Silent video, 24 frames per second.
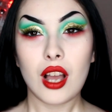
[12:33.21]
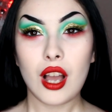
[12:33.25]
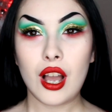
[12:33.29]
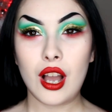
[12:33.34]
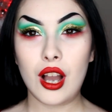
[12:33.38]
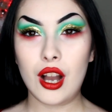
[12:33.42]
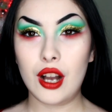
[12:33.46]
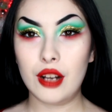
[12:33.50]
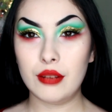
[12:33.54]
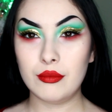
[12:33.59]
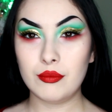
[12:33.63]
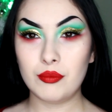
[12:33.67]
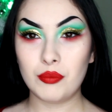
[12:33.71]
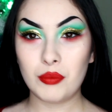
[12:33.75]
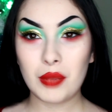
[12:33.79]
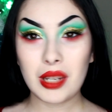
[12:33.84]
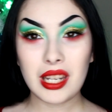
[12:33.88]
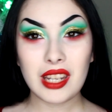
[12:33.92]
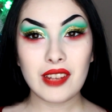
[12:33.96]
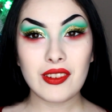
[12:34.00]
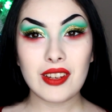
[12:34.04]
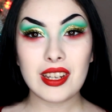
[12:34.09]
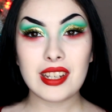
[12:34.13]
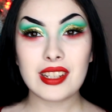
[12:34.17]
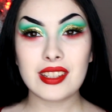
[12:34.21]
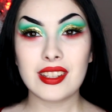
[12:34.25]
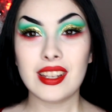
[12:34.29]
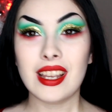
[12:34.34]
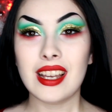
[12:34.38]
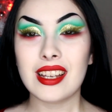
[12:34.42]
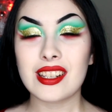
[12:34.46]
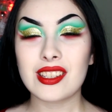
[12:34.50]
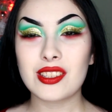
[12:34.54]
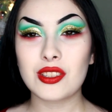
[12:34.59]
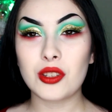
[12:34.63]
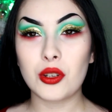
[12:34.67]
But anyway, so
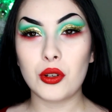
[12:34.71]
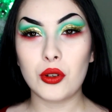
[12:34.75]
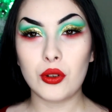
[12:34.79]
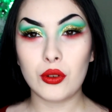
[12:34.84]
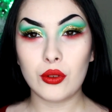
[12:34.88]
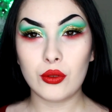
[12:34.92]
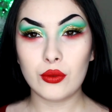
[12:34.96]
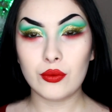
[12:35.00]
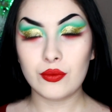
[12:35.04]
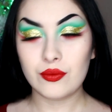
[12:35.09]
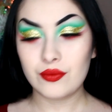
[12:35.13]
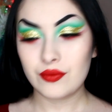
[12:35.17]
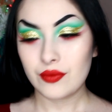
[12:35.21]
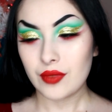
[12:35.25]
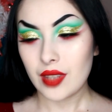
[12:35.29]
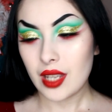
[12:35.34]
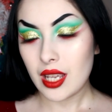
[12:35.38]
yeah. So